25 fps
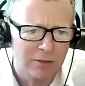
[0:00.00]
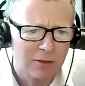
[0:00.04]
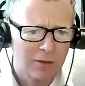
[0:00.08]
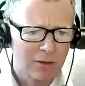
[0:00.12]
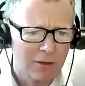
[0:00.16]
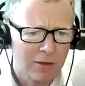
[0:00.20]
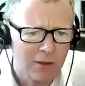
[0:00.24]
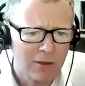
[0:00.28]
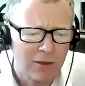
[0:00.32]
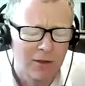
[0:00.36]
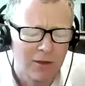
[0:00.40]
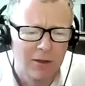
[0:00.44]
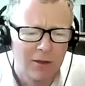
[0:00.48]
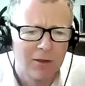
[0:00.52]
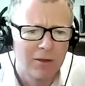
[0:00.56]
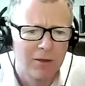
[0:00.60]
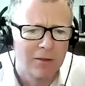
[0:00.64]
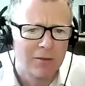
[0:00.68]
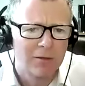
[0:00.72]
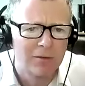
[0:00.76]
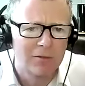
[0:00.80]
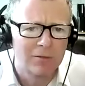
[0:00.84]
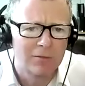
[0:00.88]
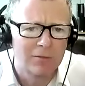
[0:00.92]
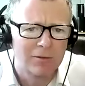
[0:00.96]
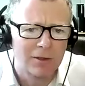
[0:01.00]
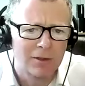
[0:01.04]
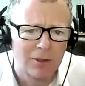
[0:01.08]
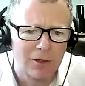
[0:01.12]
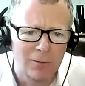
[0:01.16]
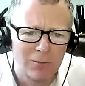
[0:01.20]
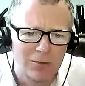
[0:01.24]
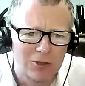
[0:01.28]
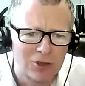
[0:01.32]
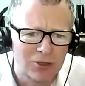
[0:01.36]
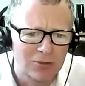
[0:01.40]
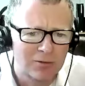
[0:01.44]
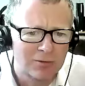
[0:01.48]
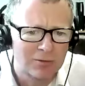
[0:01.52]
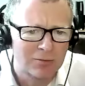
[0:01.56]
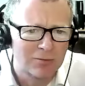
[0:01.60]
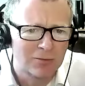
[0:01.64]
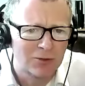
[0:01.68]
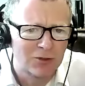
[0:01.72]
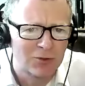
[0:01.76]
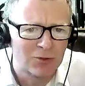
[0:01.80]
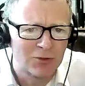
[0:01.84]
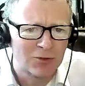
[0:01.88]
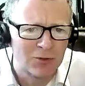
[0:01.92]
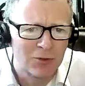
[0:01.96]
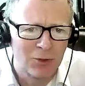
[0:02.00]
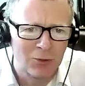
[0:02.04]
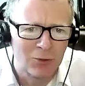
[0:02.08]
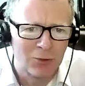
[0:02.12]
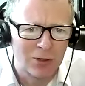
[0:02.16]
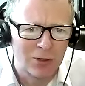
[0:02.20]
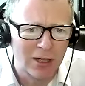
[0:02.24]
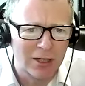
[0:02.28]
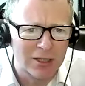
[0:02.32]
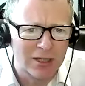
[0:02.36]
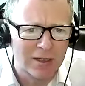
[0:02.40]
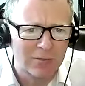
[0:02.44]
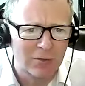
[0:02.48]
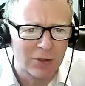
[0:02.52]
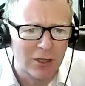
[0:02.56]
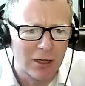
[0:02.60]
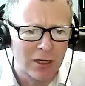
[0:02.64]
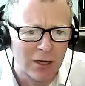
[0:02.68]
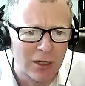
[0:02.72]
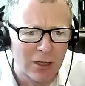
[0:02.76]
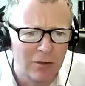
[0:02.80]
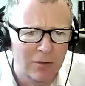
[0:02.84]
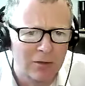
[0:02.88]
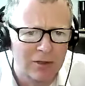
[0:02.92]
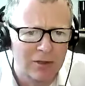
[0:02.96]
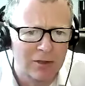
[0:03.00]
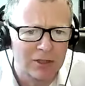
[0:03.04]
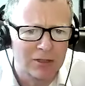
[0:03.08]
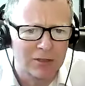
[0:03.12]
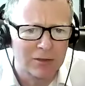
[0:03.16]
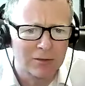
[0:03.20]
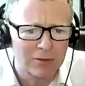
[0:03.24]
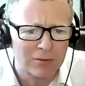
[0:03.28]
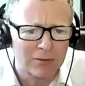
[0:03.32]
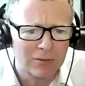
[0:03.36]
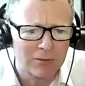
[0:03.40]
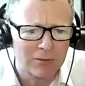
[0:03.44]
I don't know which of you would like to have a go at this.